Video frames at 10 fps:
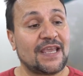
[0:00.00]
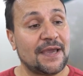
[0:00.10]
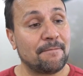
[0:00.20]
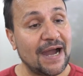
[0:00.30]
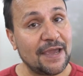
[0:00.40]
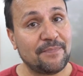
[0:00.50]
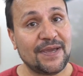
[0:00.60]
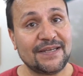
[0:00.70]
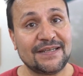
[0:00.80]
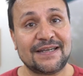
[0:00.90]
In my
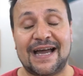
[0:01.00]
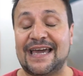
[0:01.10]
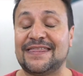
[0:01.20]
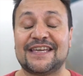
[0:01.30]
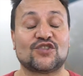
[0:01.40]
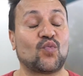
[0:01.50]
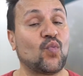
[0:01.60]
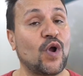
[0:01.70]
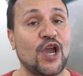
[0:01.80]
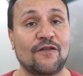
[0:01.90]
opinion, I think it's
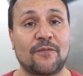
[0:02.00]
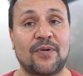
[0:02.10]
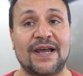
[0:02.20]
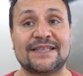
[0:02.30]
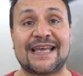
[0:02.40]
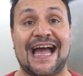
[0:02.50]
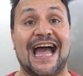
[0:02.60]
way overpriced.